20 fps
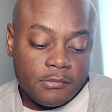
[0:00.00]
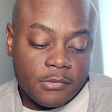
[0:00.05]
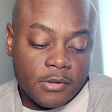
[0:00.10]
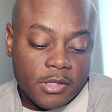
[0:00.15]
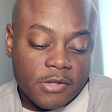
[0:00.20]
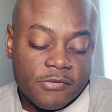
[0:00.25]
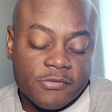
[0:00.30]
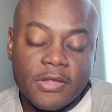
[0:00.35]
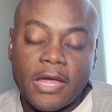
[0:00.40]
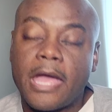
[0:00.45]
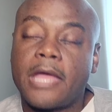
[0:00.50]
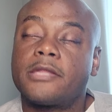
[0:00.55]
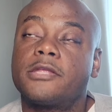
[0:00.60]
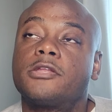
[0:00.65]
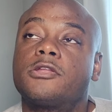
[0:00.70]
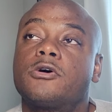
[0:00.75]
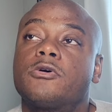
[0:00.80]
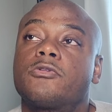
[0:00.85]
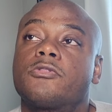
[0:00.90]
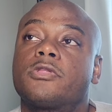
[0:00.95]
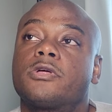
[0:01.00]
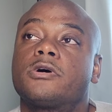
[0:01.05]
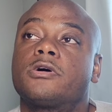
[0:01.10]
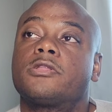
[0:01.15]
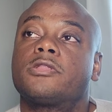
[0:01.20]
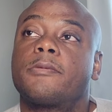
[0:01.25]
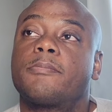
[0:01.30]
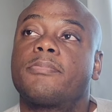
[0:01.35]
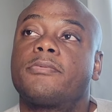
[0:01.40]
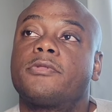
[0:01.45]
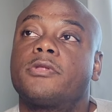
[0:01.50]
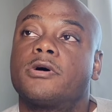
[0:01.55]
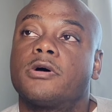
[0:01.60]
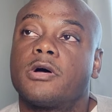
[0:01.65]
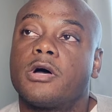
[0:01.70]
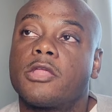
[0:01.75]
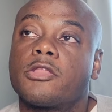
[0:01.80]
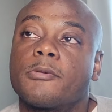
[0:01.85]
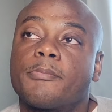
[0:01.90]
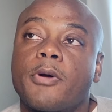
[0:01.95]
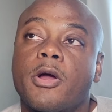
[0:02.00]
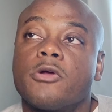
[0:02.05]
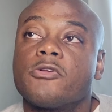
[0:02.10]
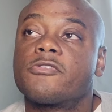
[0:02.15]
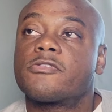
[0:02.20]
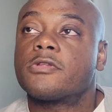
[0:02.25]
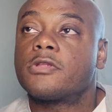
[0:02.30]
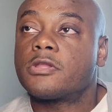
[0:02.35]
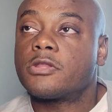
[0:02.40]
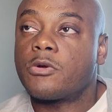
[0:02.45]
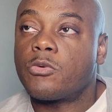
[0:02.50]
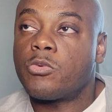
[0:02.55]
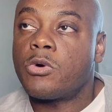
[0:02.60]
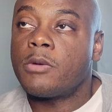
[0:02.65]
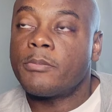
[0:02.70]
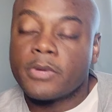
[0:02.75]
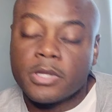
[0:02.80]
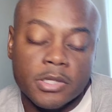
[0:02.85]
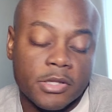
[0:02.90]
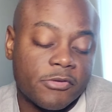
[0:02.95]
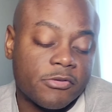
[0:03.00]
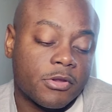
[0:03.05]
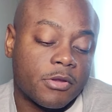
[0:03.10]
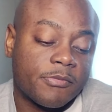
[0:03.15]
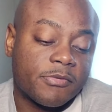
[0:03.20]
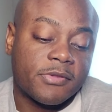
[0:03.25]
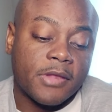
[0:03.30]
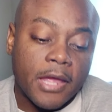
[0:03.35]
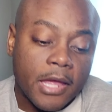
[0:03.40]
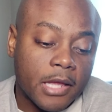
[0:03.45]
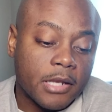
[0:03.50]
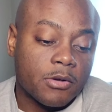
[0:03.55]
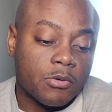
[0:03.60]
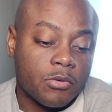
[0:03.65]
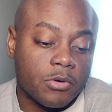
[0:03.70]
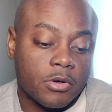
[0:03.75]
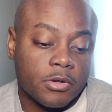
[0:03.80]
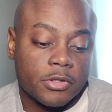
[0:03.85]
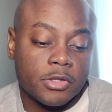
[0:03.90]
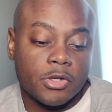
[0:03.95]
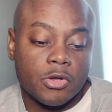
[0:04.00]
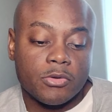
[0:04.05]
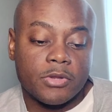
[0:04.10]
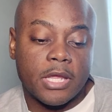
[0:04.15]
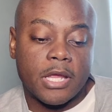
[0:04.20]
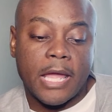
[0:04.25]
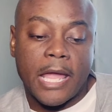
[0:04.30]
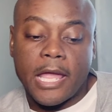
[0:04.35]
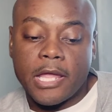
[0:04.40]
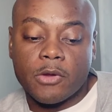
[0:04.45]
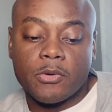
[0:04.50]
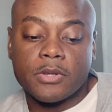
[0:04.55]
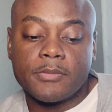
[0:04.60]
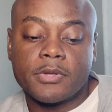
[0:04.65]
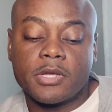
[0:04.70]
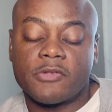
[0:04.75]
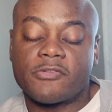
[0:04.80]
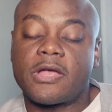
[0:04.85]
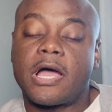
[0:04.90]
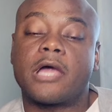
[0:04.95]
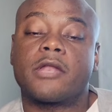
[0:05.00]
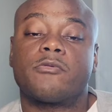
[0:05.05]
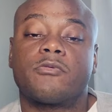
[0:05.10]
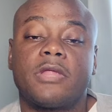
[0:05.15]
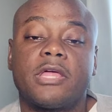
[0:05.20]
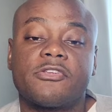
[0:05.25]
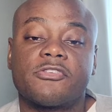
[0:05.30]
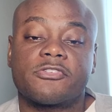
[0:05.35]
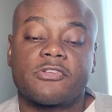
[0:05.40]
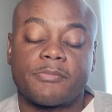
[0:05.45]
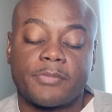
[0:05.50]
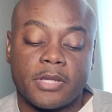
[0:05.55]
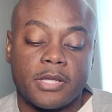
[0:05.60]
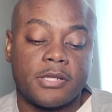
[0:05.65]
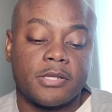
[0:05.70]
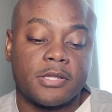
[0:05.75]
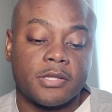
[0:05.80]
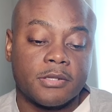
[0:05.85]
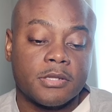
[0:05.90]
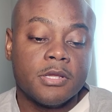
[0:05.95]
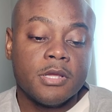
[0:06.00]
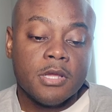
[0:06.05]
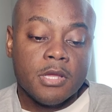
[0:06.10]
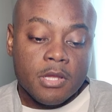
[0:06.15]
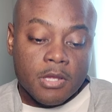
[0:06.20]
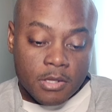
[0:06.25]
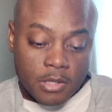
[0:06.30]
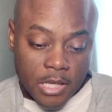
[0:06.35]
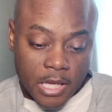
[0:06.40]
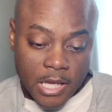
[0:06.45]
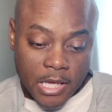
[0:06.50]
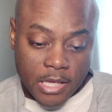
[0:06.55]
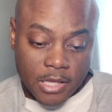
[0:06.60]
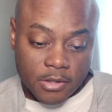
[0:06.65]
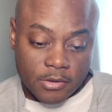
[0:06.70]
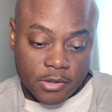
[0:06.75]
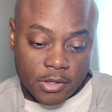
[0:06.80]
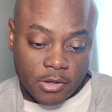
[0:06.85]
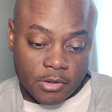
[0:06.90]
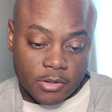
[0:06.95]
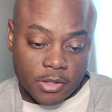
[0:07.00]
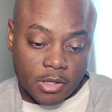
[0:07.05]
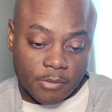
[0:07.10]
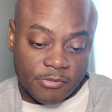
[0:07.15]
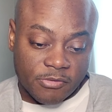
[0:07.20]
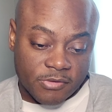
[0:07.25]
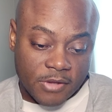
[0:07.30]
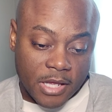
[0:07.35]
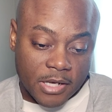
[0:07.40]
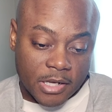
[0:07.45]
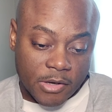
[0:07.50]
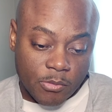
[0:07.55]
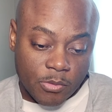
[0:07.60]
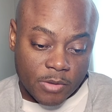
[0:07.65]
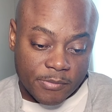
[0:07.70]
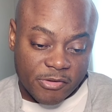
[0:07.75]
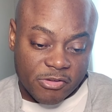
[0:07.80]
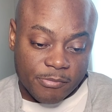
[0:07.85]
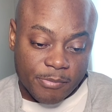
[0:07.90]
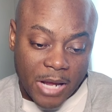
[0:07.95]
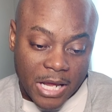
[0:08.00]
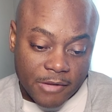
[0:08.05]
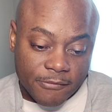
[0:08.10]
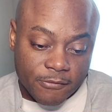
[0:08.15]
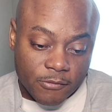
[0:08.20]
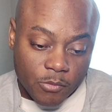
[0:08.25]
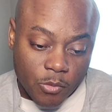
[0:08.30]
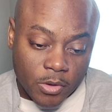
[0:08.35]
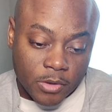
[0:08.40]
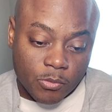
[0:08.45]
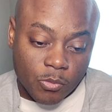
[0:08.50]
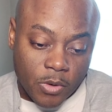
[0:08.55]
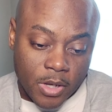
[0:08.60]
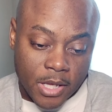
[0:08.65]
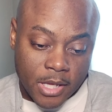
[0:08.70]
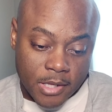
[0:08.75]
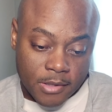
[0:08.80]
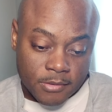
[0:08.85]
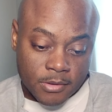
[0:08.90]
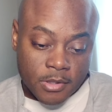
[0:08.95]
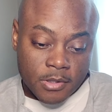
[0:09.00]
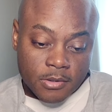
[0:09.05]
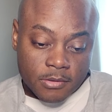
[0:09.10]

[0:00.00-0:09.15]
that, the other person, the woman, is upset, or, they're angry because how the relationship ended, and they're upset. They want to be spiteful. One way